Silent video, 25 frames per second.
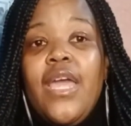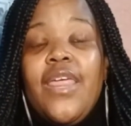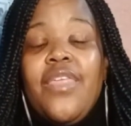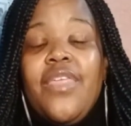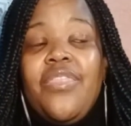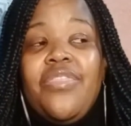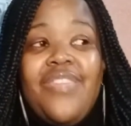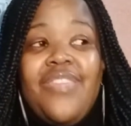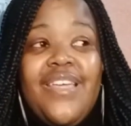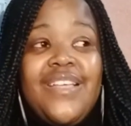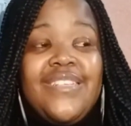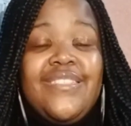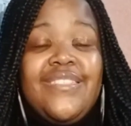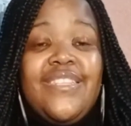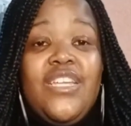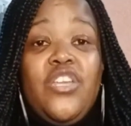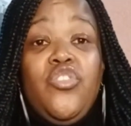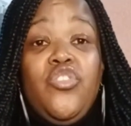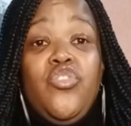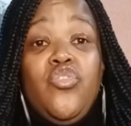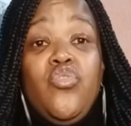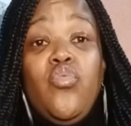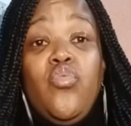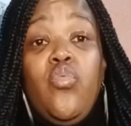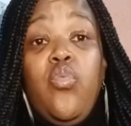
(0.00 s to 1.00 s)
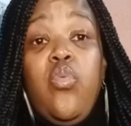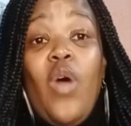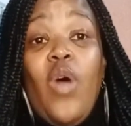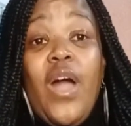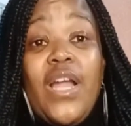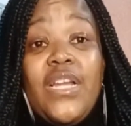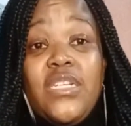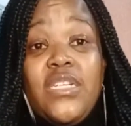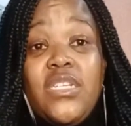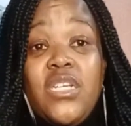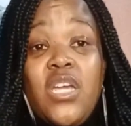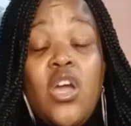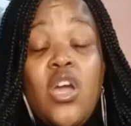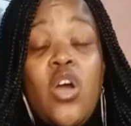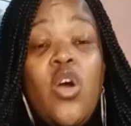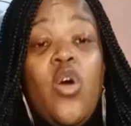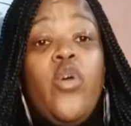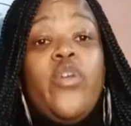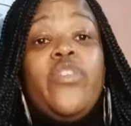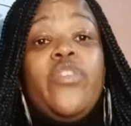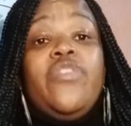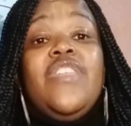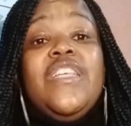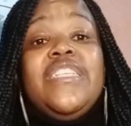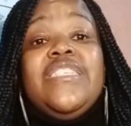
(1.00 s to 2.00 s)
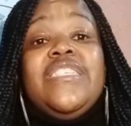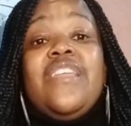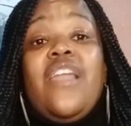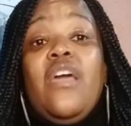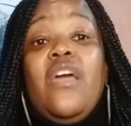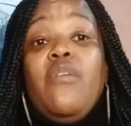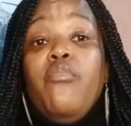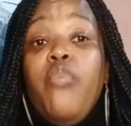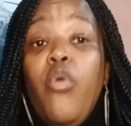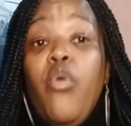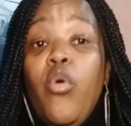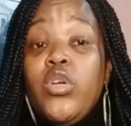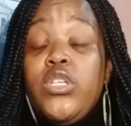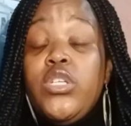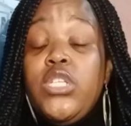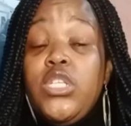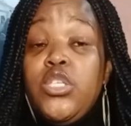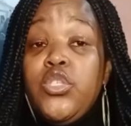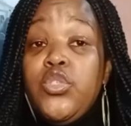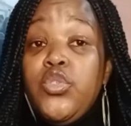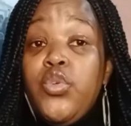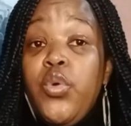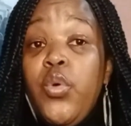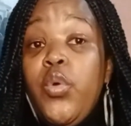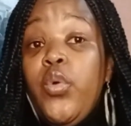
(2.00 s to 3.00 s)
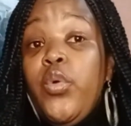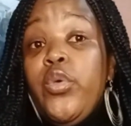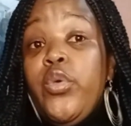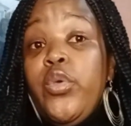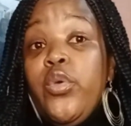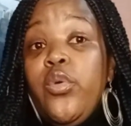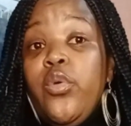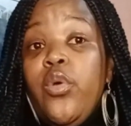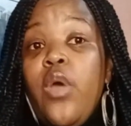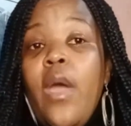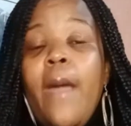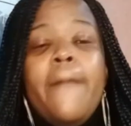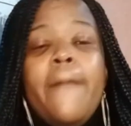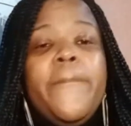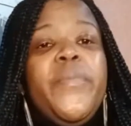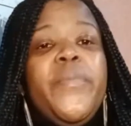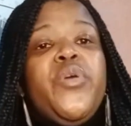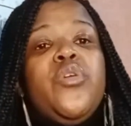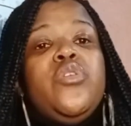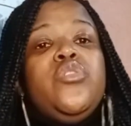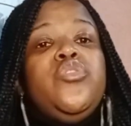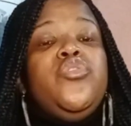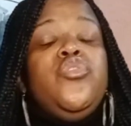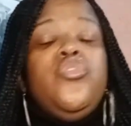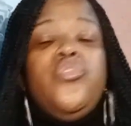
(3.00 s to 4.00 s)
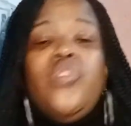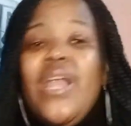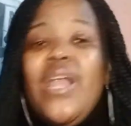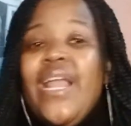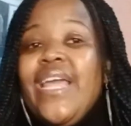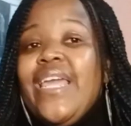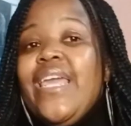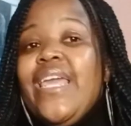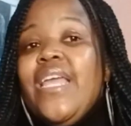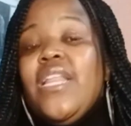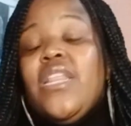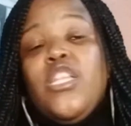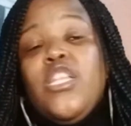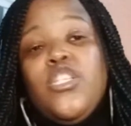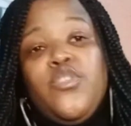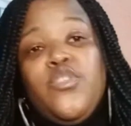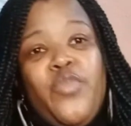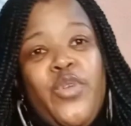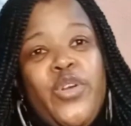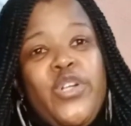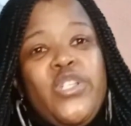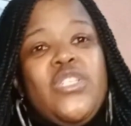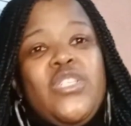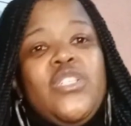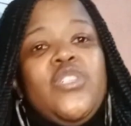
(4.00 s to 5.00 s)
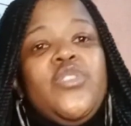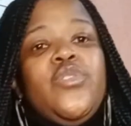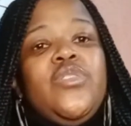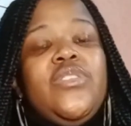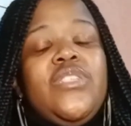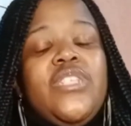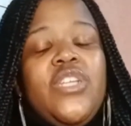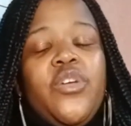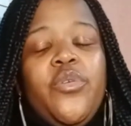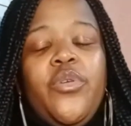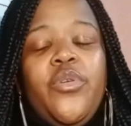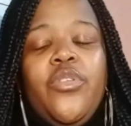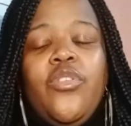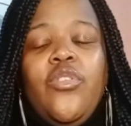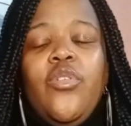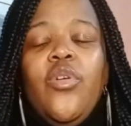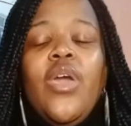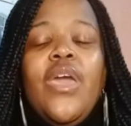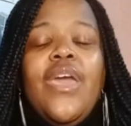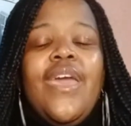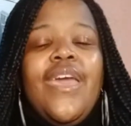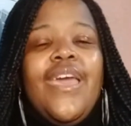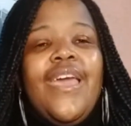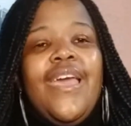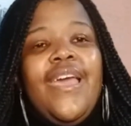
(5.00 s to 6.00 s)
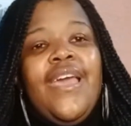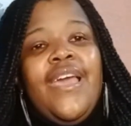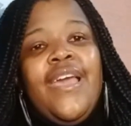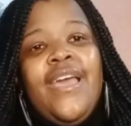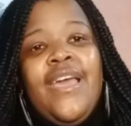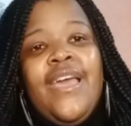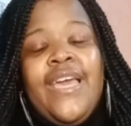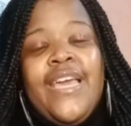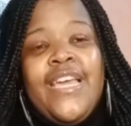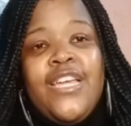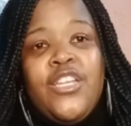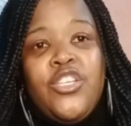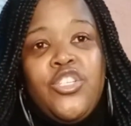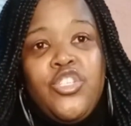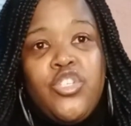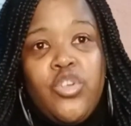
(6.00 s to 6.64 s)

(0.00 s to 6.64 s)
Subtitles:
things that you want or things that are important to you because you're trying to get this person to stick with you.